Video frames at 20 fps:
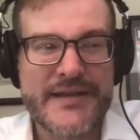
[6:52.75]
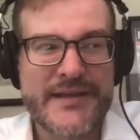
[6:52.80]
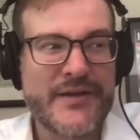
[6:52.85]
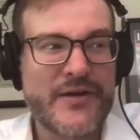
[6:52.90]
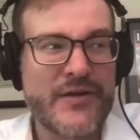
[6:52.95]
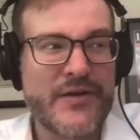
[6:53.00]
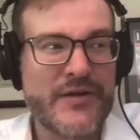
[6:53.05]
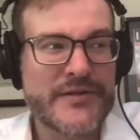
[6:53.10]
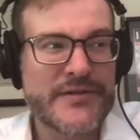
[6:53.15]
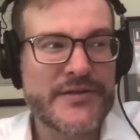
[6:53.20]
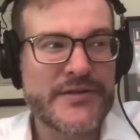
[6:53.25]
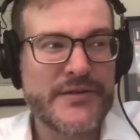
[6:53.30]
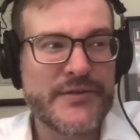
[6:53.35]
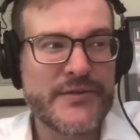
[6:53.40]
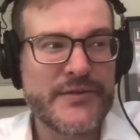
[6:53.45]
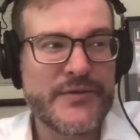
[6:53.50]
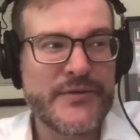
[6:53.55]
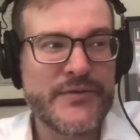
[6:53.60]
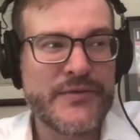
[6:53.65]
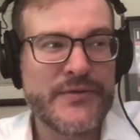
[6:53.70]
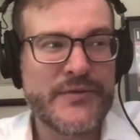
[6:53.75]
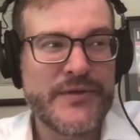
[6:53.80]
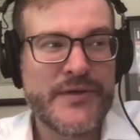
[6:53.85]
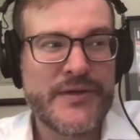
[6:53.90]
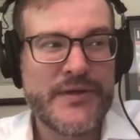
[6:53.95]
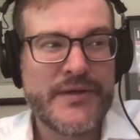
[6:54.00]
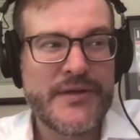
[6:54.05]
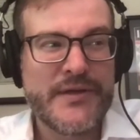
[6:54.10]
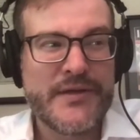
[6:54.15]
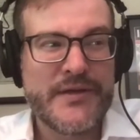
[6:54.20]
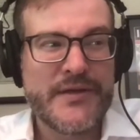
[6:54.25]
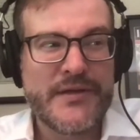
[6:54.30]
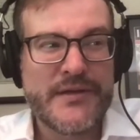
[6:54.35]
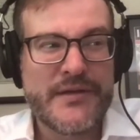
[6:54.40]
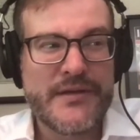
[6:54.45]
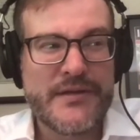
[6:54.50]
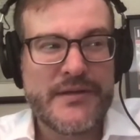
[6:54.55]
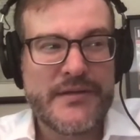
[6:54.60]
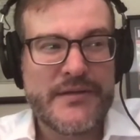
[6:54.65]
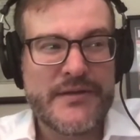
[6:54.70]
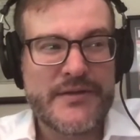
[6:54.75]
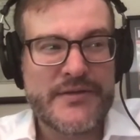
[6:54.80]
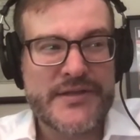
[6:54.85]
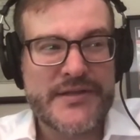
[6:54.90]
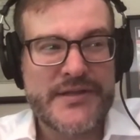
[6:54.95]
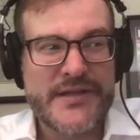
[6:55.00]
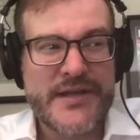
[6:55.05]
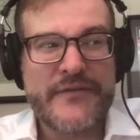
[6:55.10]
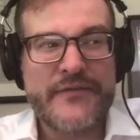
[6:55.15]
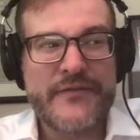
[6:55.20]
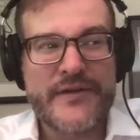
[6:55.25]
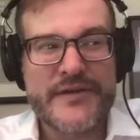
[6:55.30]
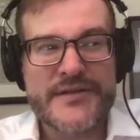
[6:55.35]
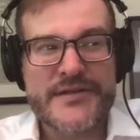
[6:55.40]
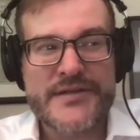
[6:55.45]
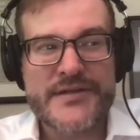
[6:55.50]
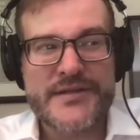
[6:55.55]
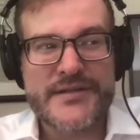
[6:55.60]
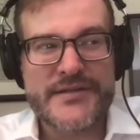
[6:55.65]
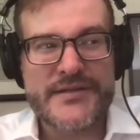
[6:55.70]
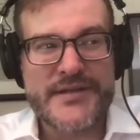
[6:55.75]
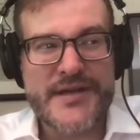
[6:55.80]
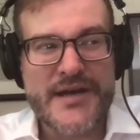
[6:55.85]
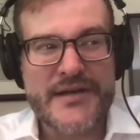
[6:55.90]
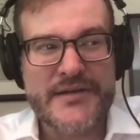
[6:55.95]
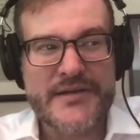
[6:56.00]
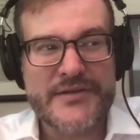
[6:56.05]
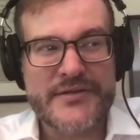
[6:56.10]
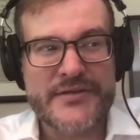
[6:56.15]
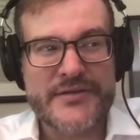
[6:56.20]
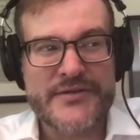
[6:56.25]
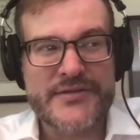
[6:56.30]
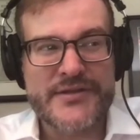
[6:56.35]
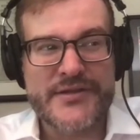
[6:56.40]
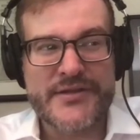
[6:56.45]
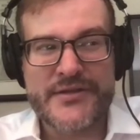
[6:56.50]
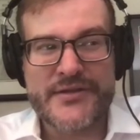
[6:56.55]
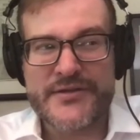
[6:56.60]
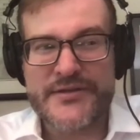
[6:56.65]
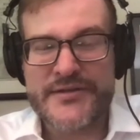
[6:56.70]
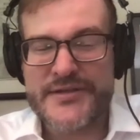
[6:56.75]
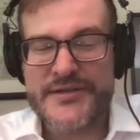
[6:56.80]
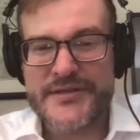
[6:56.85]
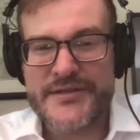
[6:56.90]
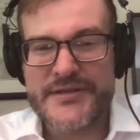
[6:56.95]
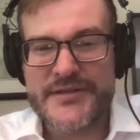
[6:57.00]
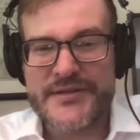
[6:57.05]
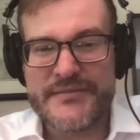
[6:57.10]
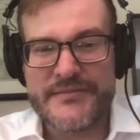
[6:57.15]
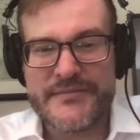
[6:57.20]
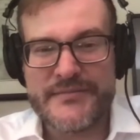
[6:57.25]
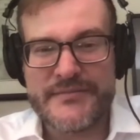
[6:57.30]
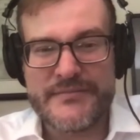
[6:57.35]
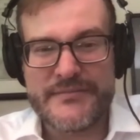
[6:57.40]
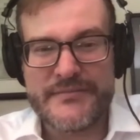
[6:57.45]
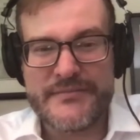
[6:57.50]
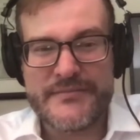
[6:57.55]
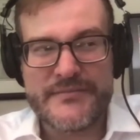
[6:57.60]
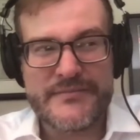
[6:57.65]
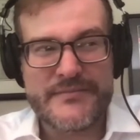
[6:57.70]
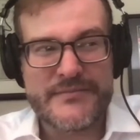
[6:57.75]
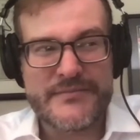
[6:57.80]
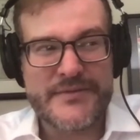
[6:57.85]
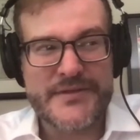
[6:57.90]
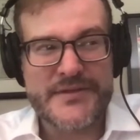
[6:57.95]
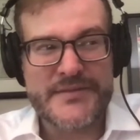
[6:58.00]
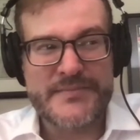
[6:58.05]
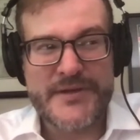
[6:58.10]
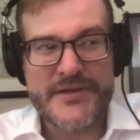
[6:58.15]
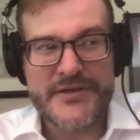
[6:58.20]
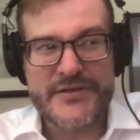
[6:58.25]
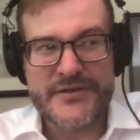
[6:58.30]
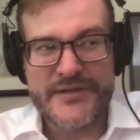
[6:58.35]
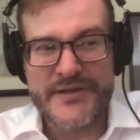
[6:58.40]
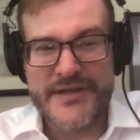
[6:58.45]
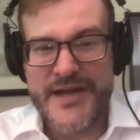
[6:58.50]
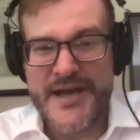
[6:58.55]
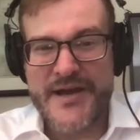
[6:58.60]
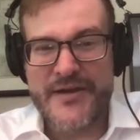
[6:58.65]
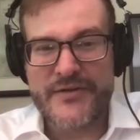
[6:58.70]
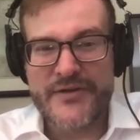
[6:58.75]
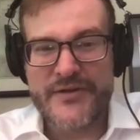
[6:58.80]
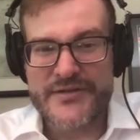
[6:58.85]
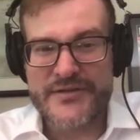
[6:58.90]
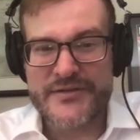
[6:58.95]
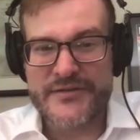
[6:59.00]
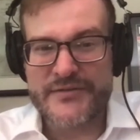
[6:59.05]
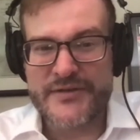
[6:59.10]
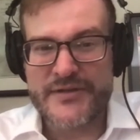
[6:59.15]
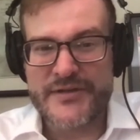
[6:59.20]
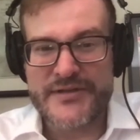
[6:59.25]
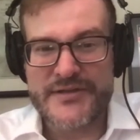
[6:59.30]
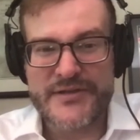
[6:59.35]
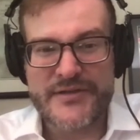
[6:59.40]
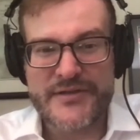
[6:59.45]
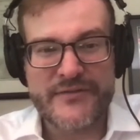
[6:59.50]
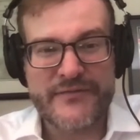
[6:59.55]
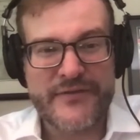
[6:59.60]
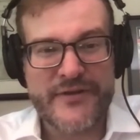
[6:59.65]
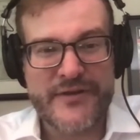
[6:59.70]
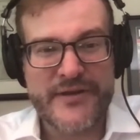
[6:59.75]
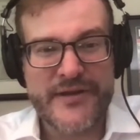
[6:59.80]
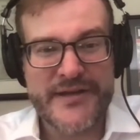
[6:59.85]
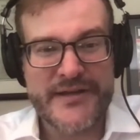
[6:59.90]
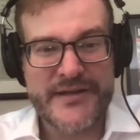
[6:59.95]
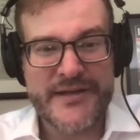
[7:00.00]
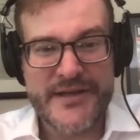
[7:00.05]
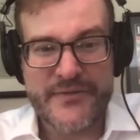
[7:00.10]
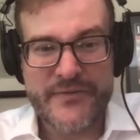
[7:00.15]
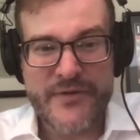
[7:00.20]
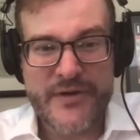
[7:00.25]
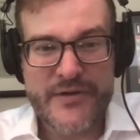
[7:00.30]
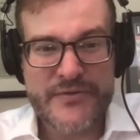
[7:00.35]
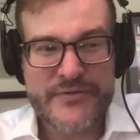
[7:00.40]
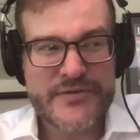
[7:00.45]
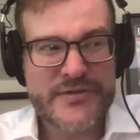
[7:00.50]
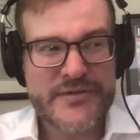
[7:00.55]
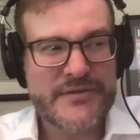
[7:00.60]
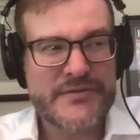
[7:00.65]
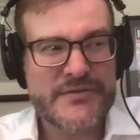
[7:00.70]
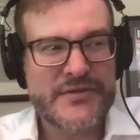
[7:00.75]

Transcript: And then also there's a deference to doctors and nurses, and especially now because they're considered frontline heroes.